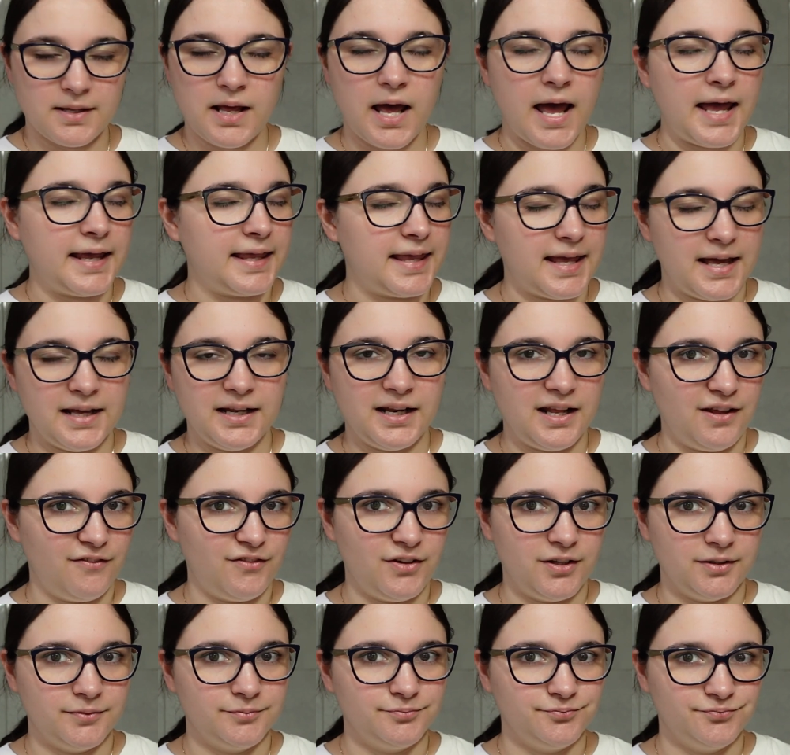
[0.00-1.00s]
I can't
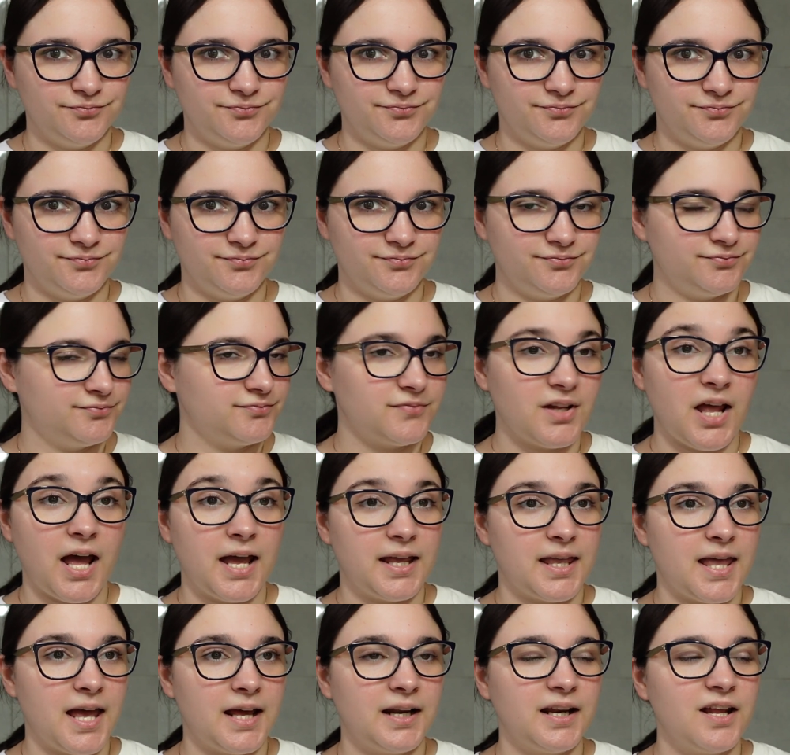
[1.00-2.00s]
even, I
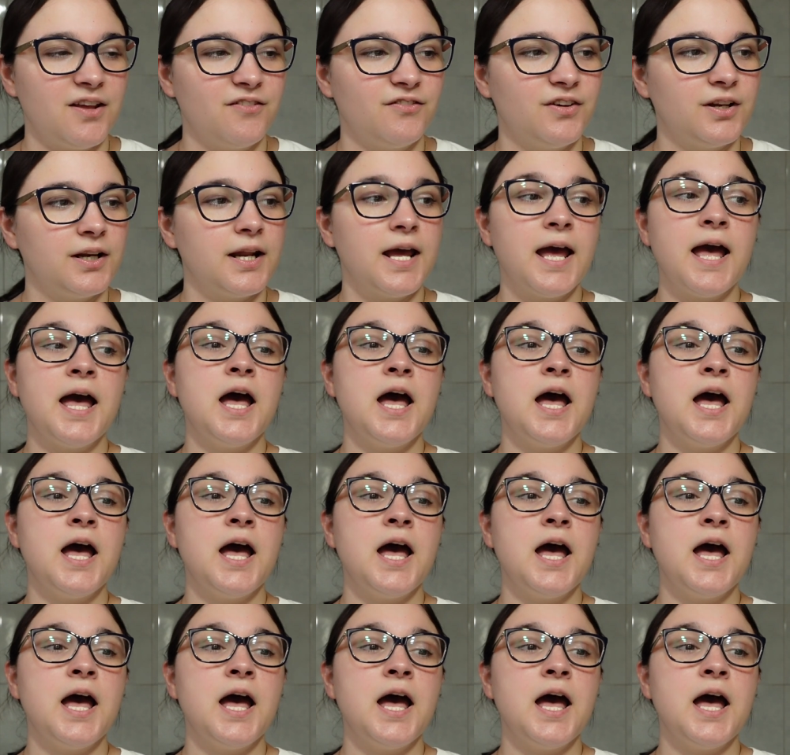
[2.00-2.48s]
can't even.